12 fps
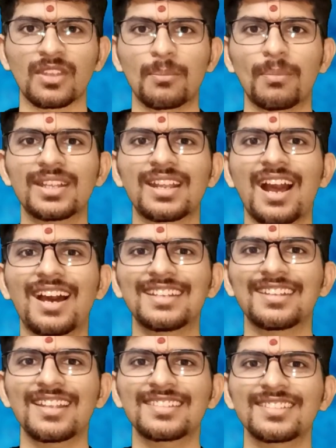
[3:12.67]
but
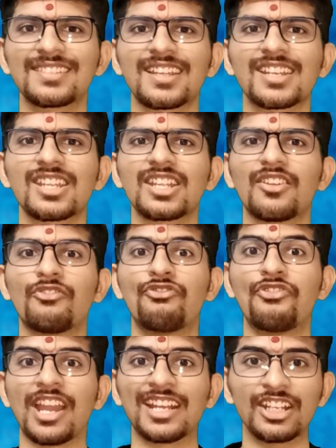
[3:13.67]
unnecessary,
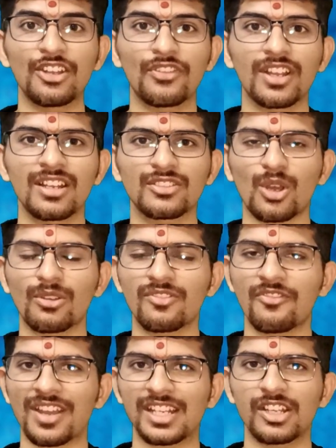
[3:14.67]
very difficult,
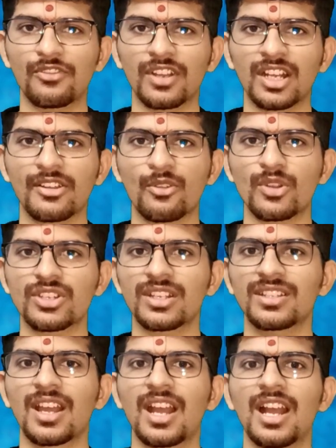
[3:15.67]
solving very difficult
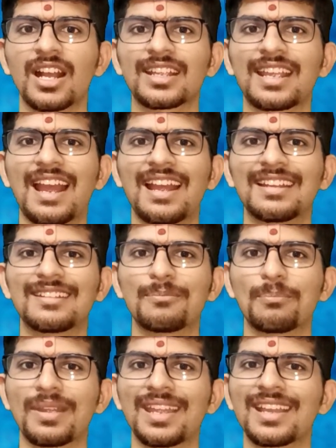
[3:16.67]
question
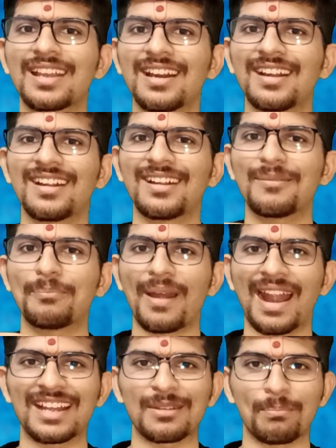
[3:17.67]
can make a
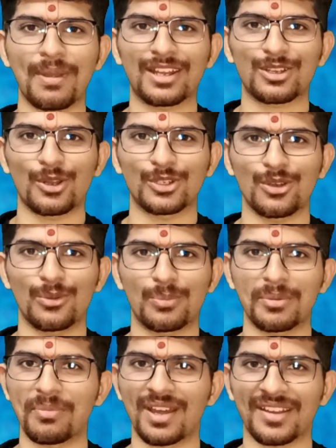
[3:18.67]
bad impact on your
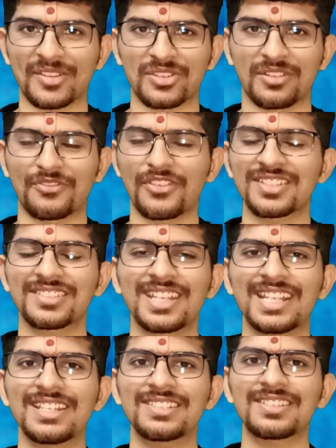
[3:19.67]
preparation. First
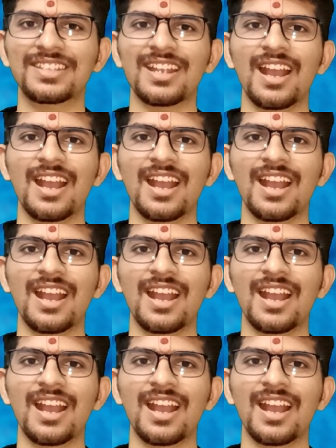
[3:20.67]
thing is,